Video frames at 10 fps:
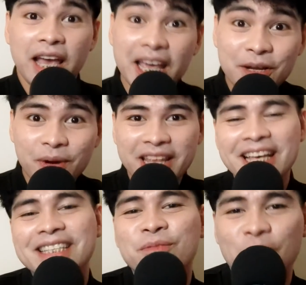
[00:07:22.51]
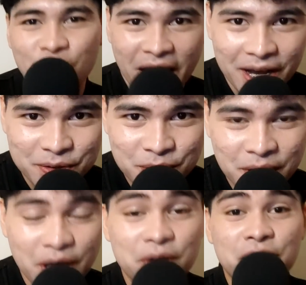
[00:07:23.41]
Anyway, that's my
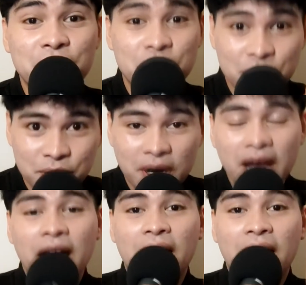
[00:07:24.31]
reaction. If you